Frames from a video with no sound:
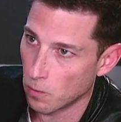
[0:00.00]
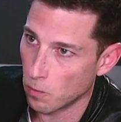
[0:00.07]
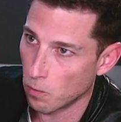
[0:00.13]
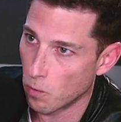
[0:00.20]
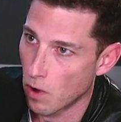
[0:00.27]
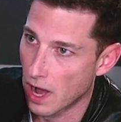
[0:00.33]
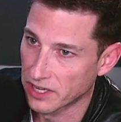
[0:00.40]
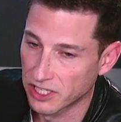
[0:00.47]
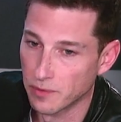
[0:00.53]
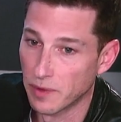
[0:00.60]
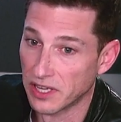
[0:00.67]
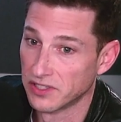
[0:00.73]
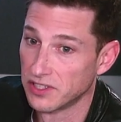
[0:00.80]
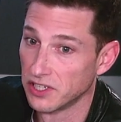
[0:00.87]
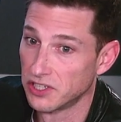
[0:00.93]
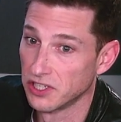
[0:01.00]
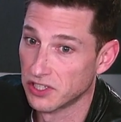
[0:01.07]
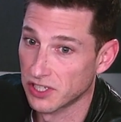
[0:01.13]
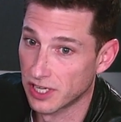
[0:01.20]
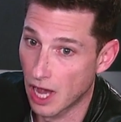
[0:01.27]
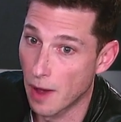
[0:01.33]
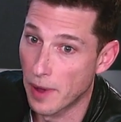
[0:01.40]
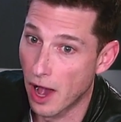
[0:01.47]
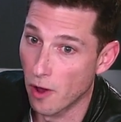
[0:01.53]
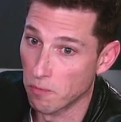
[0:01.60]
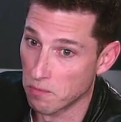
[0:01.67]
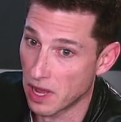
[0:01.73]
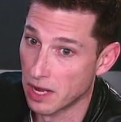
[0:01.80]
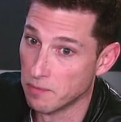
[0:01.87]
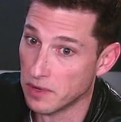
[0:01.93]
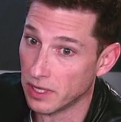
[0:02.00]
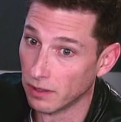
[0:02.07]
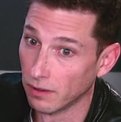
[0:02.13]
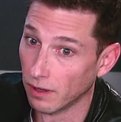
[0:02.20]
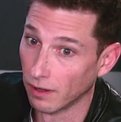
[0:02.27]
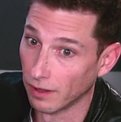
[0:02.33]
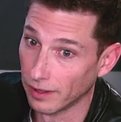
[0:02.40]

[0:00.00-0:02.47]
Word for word: Watching my stitches come out made me a little